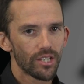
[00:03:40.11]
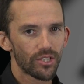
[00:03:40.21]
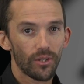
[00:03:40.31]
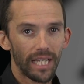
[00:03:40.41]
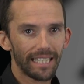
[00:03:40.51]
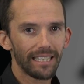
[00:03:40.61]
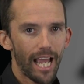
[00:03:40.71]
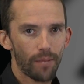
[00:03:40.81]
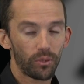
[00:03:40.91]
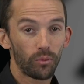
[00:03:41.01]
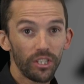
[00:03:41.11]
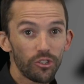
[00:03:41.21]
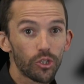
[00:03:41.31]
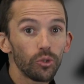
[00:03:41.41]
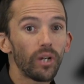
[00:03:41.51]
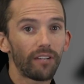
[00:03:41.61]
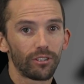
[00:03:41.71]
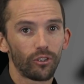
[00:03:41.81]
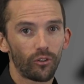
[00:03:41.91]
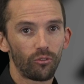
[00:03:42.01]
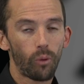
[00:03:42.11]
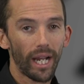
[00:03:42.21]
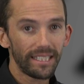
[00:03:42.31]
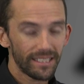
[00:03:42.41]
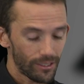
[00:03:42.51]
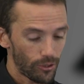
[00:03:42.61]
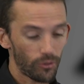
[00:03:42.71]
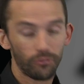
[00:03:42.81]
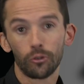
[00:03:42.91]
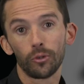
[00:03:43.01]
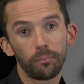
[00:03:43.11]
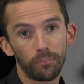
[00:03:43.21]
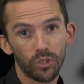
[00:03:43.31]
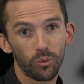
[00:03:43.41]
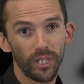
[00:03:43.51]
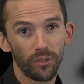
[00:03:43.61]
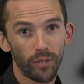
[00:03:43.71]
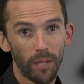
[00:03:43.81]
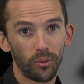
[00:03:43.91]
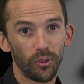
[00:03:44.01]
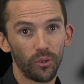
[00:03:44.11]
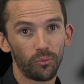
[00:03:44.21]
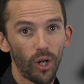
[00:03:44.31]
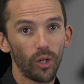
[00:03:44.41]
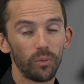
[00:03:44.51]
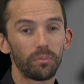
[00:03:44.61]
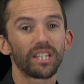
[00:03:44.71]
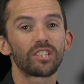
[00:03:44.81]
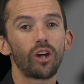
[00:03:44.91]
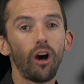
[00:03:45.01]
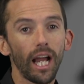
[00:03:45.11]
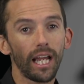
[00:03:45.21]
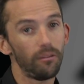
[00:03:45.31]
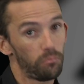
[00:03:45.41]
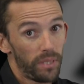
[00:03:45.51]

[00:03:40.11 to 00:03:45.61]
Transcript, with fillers: So that'll happen when you do have a lot of weight and a lot of grip between the rubber and the road, but the tyre,